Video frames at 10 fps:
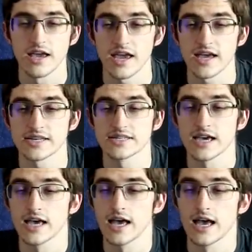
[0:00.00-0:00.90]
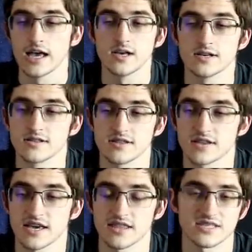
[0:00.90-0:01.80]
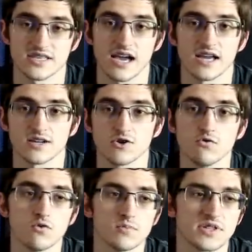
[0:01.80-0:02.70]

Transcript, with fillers: And that that's kind of cool,